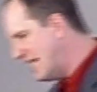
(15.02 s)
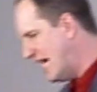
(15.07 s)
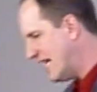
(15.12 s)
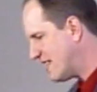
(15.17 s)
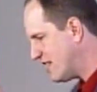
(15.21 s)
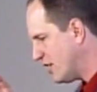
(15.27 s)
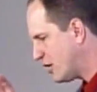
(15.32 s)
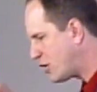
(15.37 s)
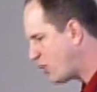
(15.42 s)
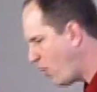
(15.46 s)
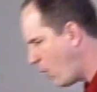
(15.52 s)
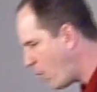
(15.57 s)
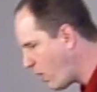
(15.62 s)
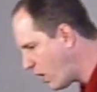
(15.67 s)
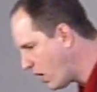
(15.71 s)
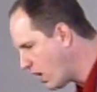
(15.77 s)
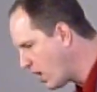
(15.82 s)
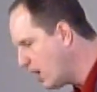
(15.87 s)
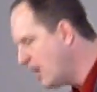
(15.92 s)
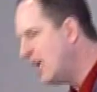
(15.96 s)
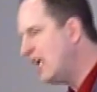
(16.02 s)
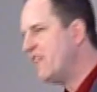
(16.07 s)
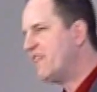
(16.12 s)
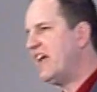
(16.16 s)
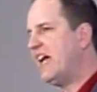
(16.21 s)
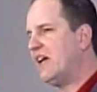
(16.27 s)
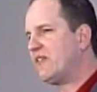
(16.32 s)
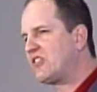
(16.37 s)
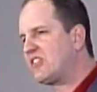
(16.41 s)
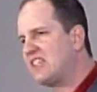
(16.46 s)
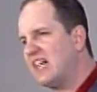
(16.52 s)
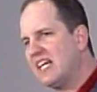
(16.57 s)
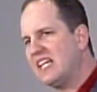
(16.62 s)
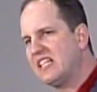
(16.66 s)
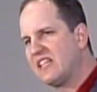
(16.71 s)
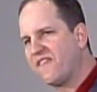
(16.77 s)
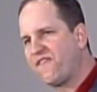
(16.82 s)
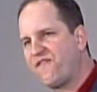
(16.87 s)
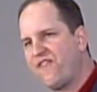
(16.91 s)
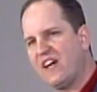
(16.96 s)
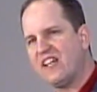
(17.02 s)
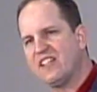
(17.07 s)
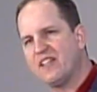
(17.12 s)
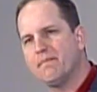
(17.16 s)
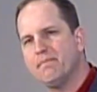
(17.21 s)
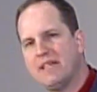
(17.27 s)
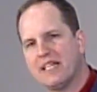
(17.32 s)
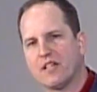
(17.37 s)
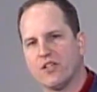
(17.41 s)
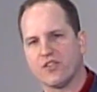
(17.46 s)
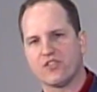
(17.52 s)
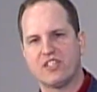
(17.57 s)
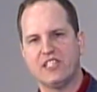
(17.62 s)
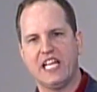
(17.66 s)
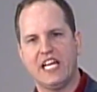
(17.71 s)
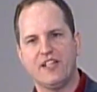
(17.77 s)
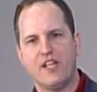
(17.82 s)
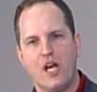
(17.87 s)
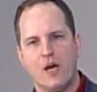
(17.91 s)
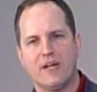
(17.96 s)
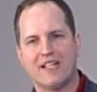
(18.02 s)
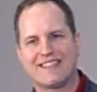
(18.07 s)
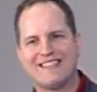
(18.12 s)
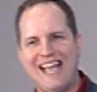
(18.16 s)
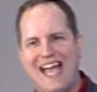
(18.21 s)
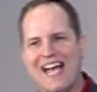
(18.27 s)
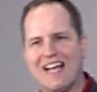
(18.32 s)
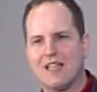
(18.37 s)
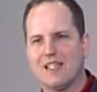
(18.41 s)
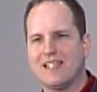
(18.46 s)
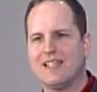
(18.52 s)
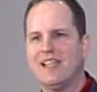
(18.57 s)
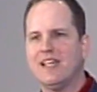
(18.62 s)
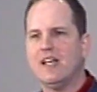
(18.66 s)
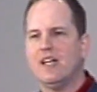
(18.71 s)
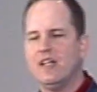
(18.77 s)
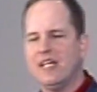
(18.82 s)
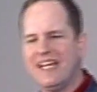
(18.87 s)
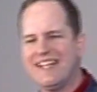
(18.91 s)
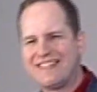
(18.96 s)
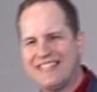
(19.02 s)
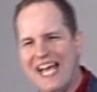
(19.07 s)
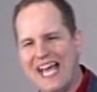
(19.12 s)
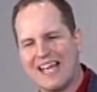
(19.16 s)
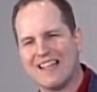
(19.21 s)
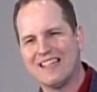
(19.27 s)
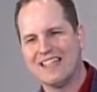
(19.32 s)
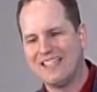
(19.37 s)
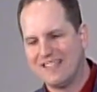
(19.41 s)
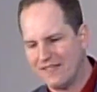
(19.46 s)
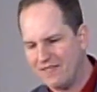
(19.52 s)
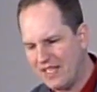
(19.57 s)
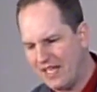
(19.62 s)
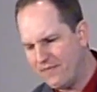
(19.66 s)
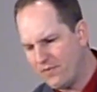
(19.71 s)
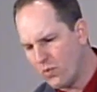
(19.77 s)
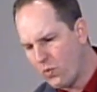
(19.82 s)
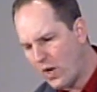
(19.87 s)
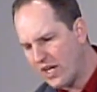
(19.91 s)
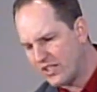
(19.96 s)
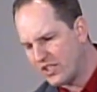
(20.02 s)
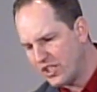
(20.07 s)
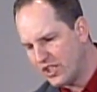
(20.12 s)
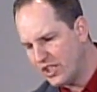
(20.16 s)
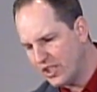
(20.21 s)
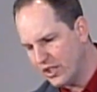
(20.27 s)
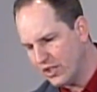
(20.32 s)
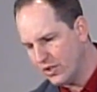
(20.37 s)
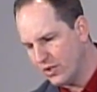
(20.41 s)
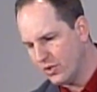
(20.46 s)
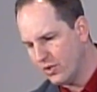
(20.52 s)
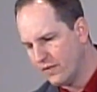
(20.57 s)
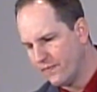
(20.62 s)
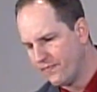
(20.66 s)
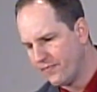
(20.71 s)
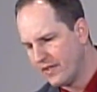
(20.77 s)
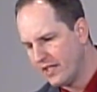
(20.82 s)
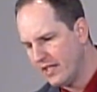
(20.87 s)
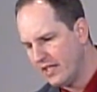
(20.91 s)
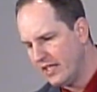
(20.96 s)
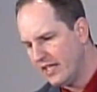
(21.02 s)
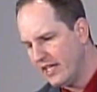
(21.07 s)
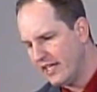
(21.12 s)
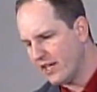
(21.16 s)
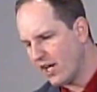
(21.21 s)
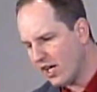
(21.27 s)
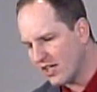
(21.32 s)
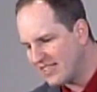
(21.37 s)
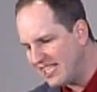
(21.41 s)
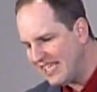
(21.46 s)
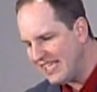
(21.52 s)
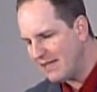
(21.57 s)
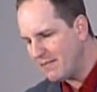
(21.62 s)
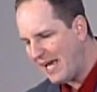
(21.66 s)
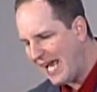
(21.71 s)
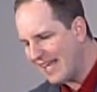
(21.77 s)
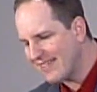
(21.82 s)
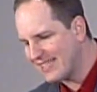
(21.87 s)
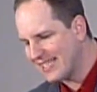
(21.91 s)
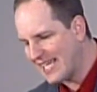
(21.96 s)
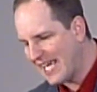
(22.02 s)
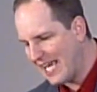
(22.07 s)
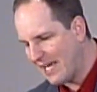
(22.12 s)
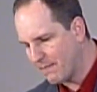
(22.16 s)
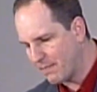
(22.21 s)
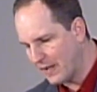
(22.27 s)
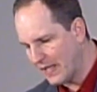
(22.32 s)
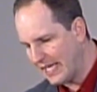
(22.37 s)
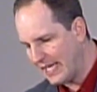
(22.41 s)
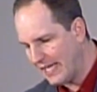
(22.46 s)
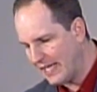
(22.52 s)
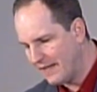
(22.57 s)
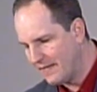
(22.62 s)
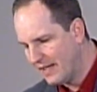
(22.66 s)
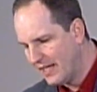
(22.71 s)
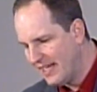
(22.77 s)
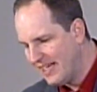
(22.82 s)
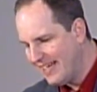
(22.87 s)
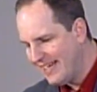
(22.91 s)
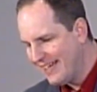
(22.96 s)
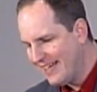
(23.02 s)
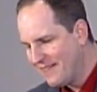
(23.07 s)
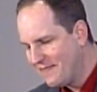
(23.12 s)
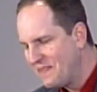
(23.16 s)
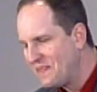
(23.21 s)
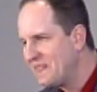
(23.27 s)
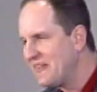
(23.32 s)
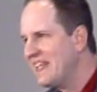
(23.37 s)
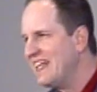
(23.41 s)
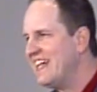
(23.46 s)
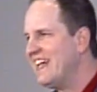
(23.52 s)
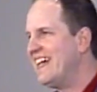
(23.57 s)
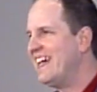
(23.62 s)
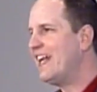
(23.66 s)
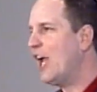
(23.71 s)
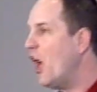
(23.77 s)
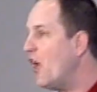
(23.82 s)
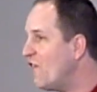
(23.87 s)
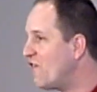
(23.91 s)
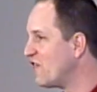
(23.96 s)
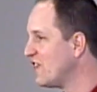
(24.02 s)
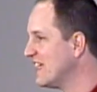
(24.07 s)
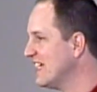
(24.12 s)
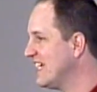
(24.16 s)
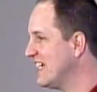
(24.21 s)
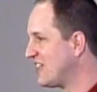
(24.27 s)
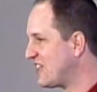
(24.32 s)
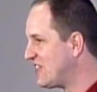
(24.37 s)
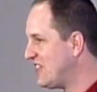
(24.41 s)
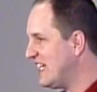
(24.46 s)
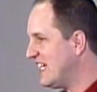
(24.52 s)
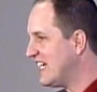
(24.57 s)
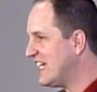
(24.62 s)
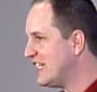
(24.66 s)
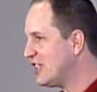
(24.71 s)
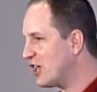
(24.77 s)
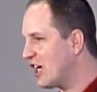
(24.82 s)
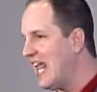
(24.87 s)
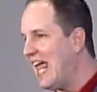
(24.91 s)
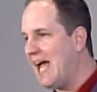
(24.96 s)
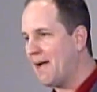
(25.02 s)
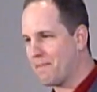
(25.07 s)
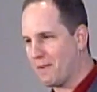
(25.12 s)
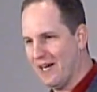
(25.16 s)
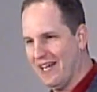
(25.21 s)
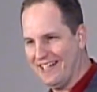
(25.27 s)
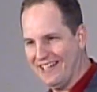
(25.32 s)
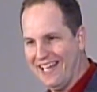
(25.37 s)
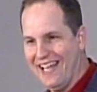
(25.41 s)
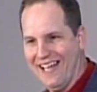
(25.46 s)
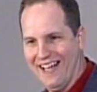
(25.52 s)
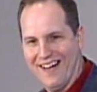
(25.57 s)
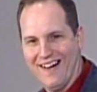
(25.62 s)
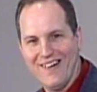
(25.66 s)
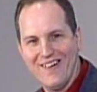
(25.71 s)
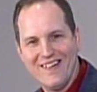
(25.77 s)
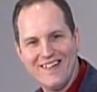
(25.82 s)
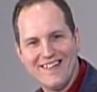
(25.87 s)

at their core, they have studied the fundamentals and they know exactly exactly what to do. And our team has a game plan, and hopefully it's sitting in your lap right now.